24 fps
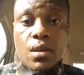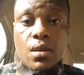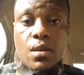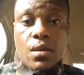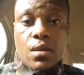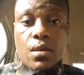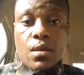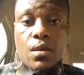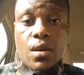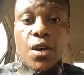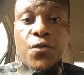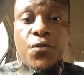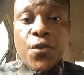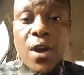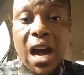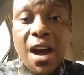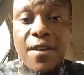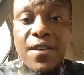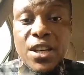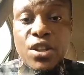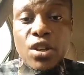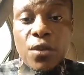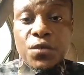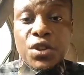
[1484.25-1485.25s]
If you have
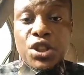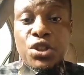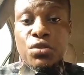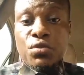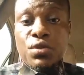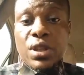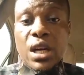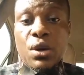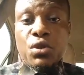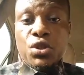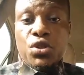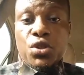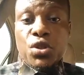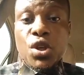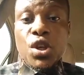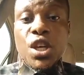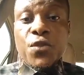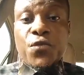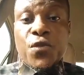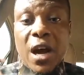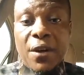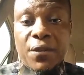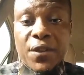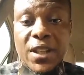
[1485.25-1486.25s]
any of these children with you, if
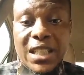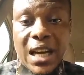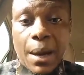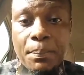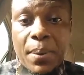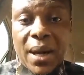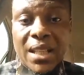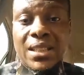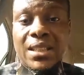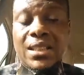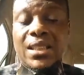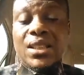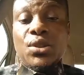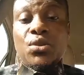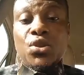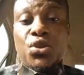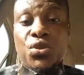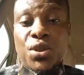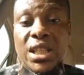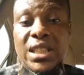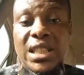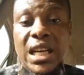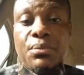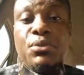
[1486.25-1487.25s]
you have the capacity to
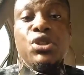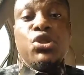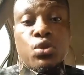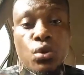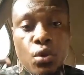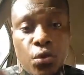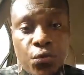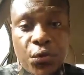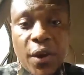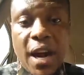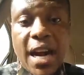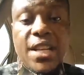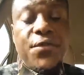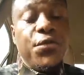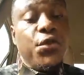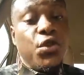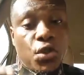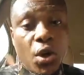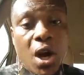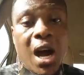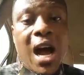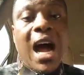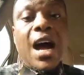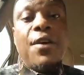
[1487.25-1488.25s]
train them in school, fine. If you
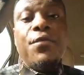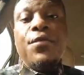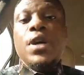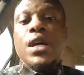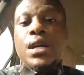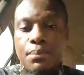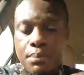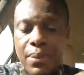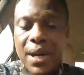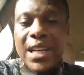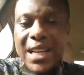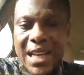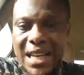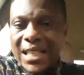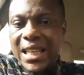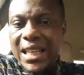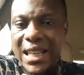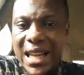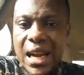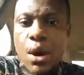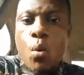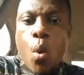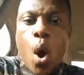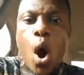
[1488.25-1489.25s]
don't have, then let them
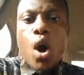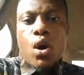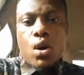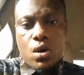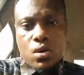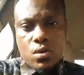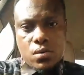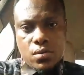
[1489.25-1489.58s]
learn work.